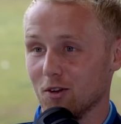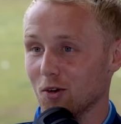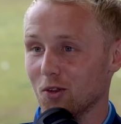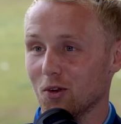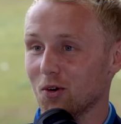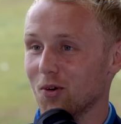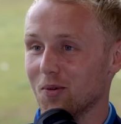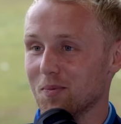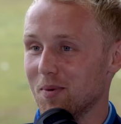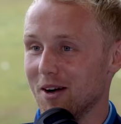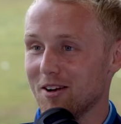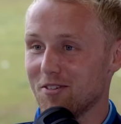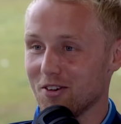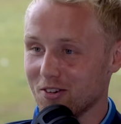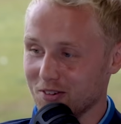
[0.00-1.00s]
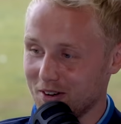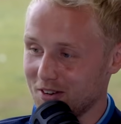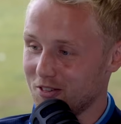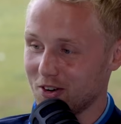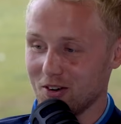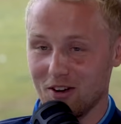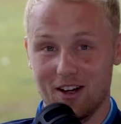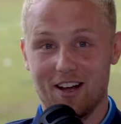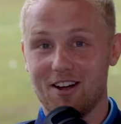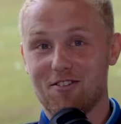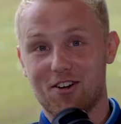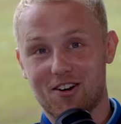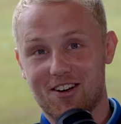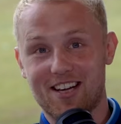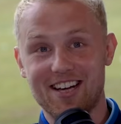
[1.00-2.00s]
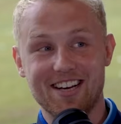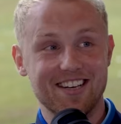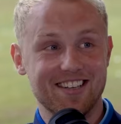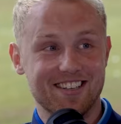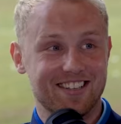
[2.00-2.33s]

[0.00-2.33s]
I don't know, but if you're keen,